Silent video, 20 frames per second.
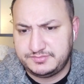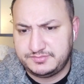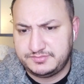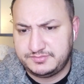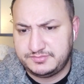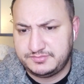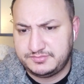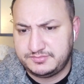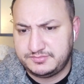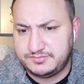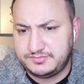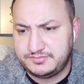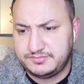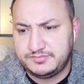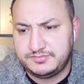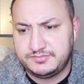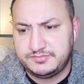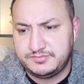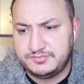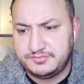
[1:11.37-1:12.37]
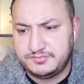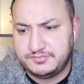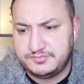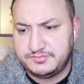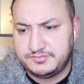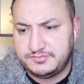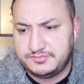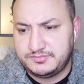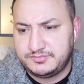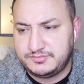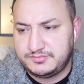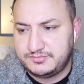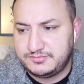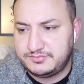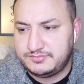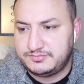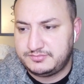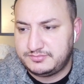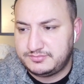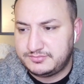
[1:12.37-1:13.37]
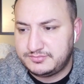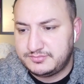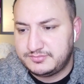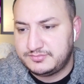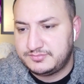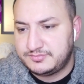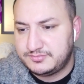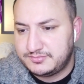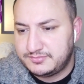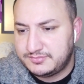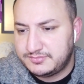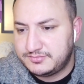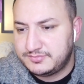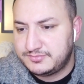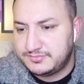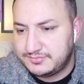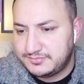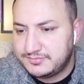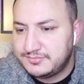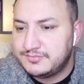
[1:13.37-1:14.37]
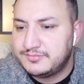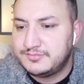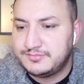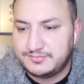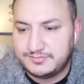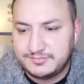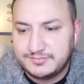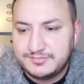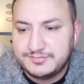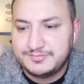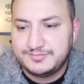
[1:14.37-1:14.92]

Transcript: Nobody speaks.